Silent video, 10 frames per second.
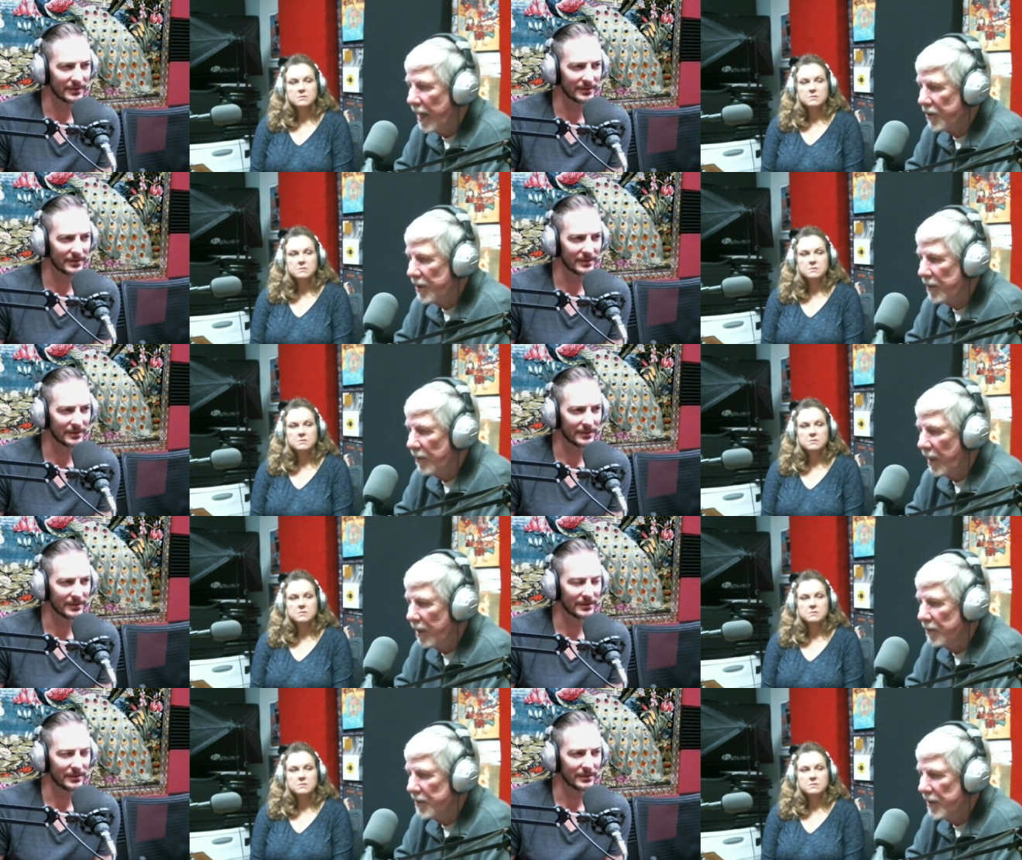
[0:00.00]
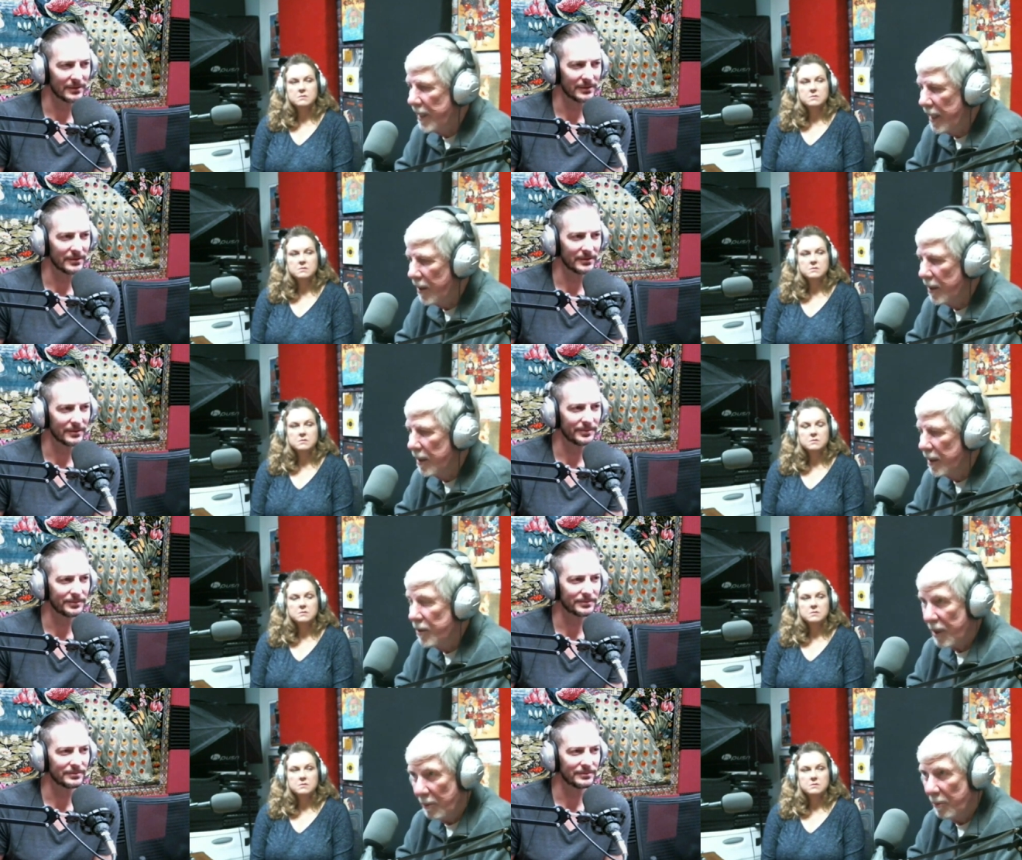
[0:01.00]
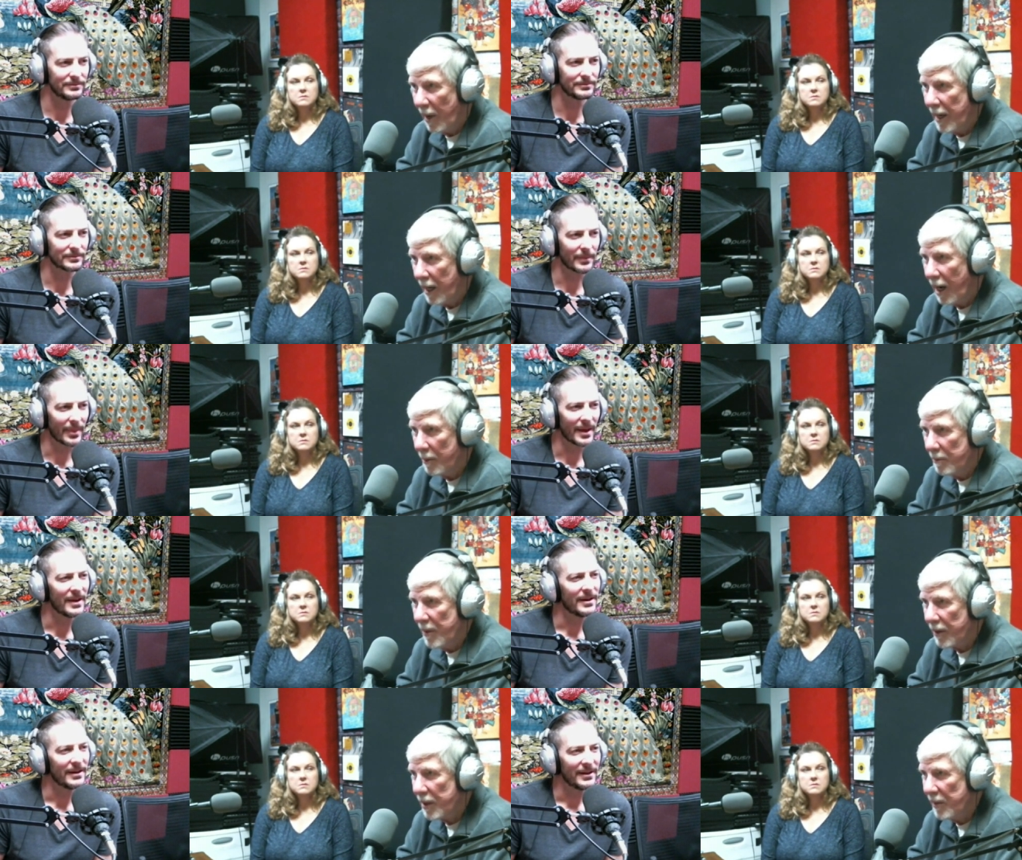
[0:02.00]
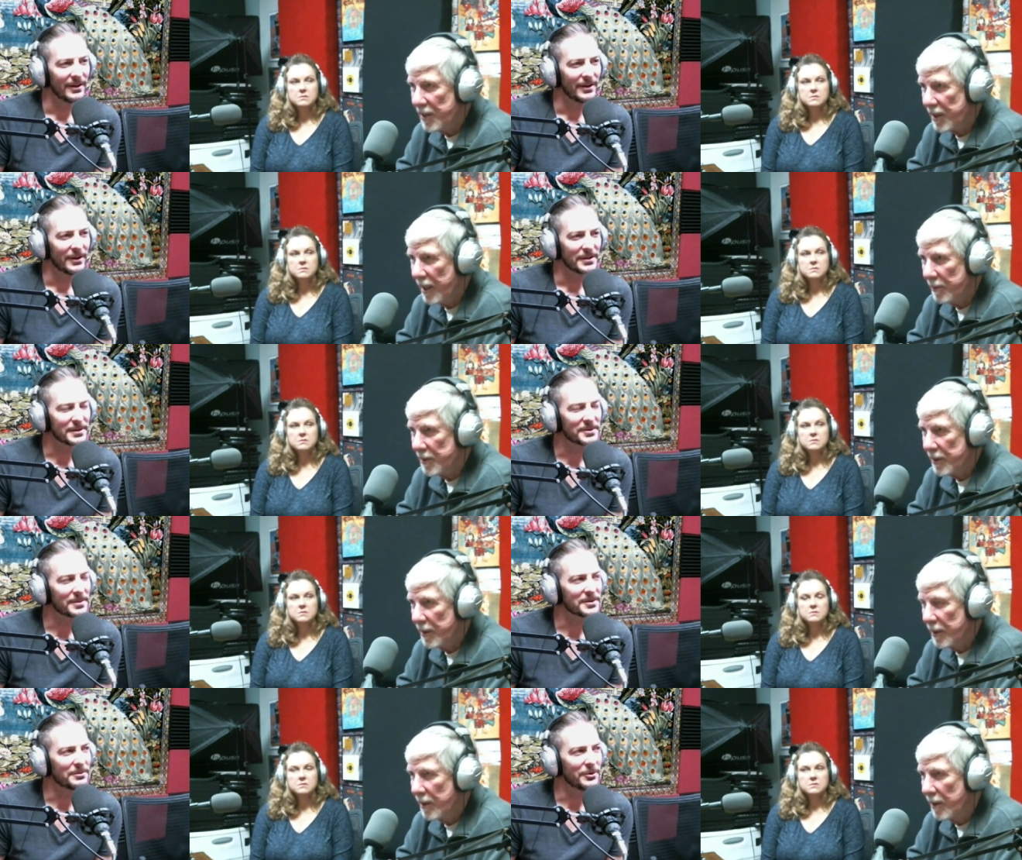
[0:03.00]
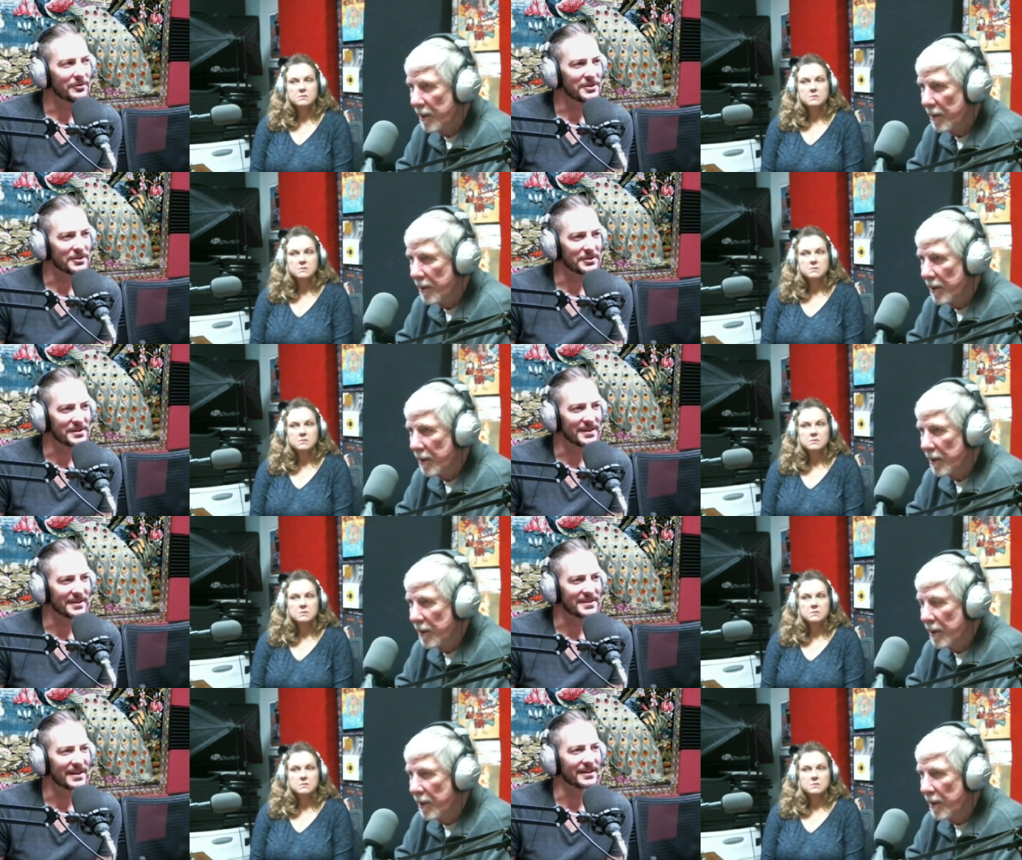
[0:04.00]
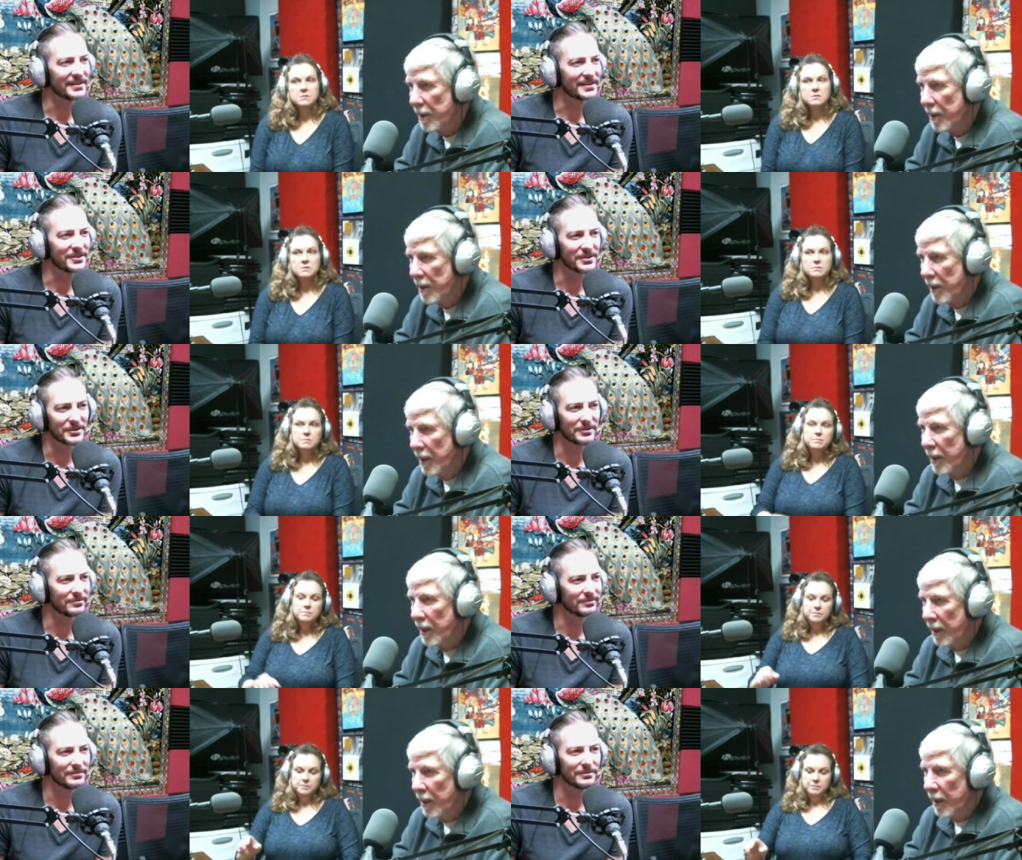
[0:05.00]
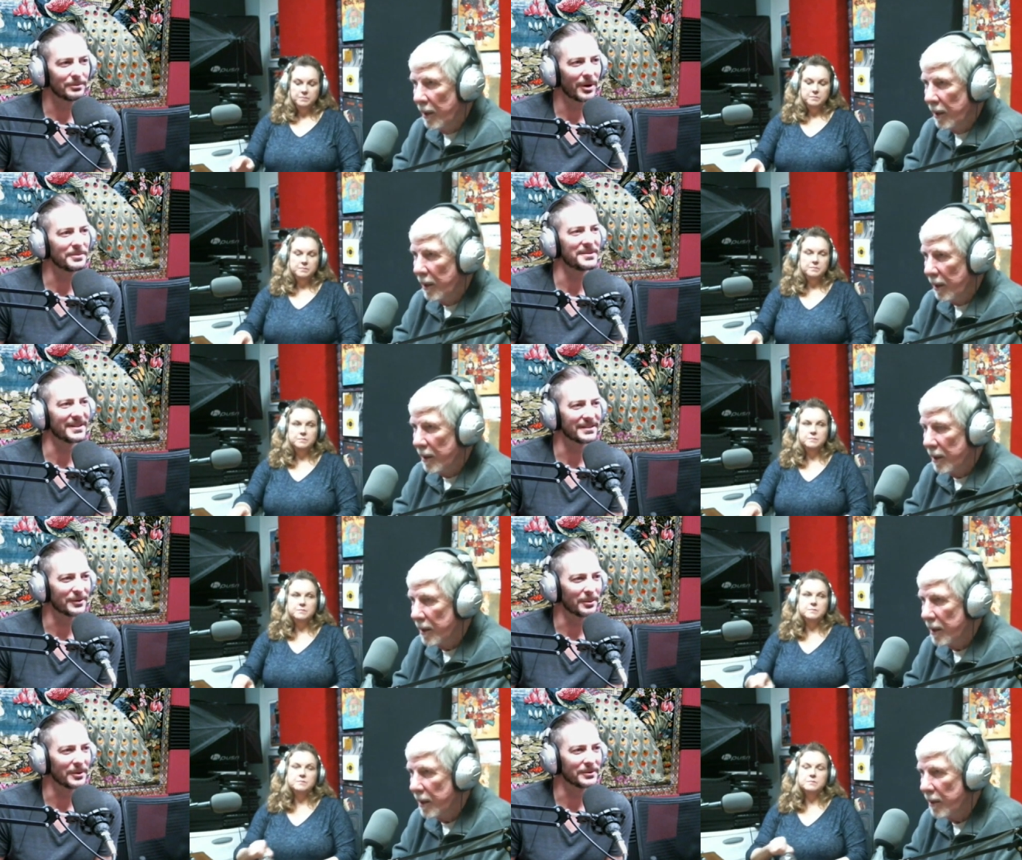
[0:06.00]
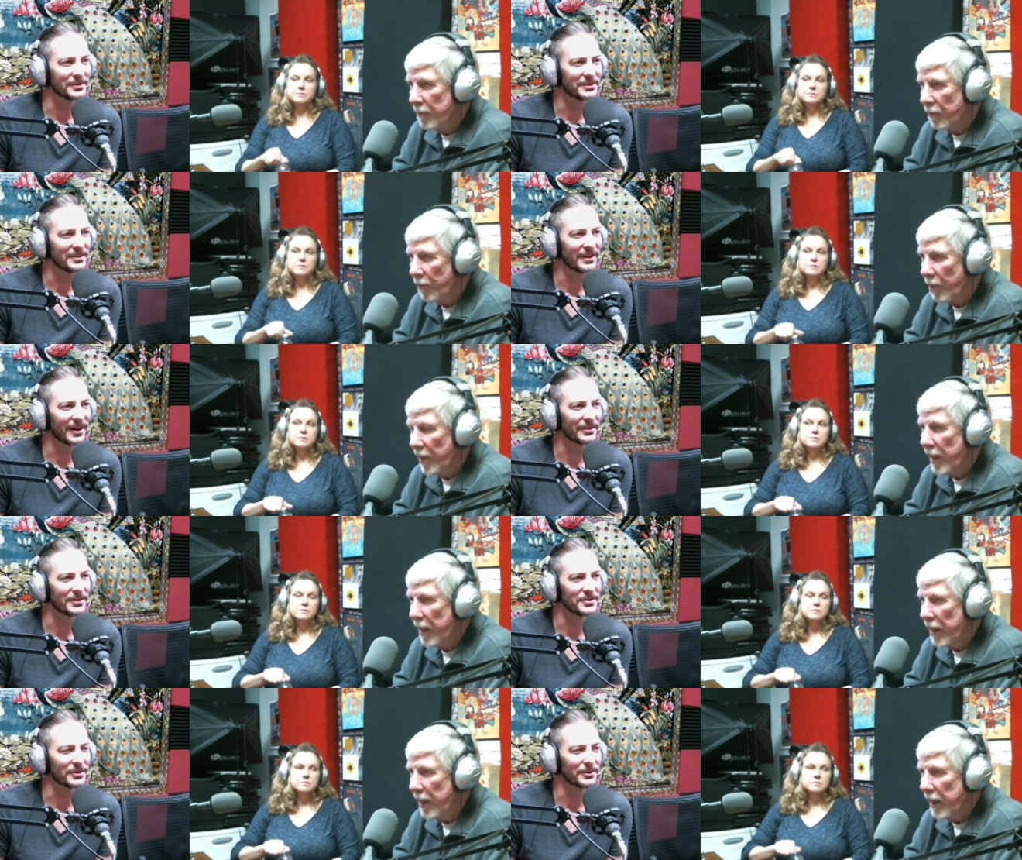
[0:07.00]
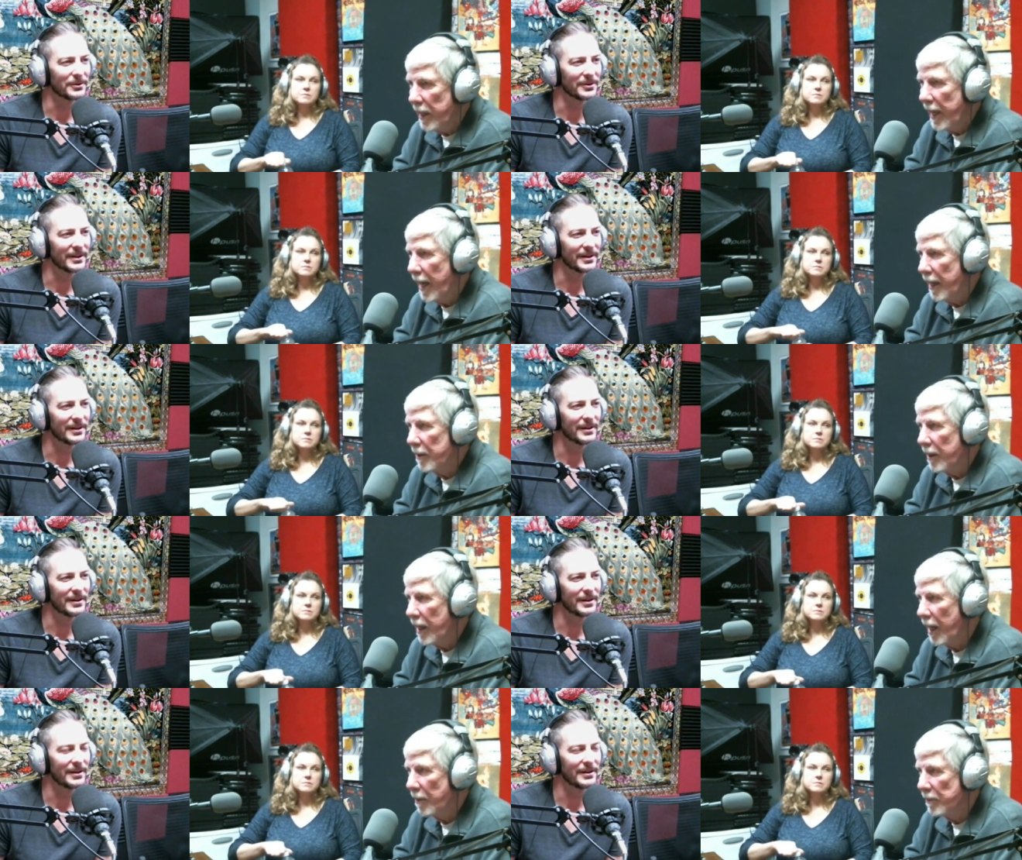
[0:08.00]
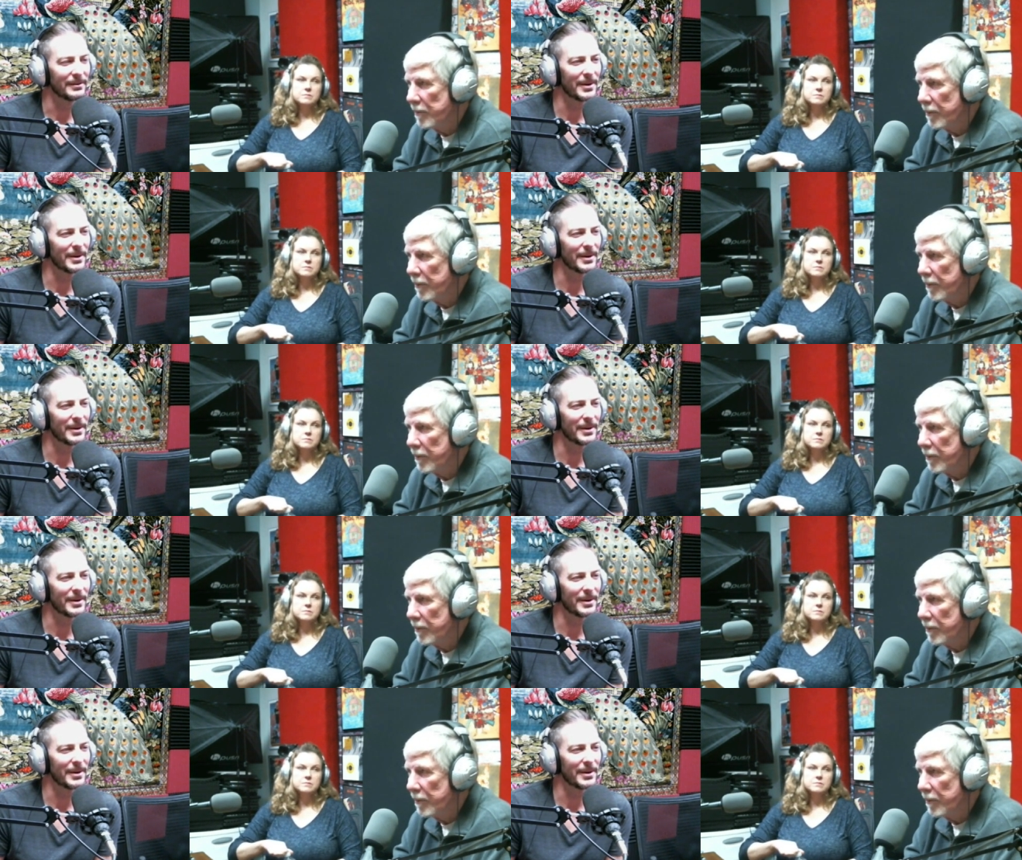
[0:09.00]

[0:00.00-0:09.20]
Speaker 1: actually, when I was there, you're talking about my our American base camps? Sometimes in
Speaker 2: movies, you know, you see the tents, just pup tents almost, out in the jungle.
Speaker 1: Yeah. Um,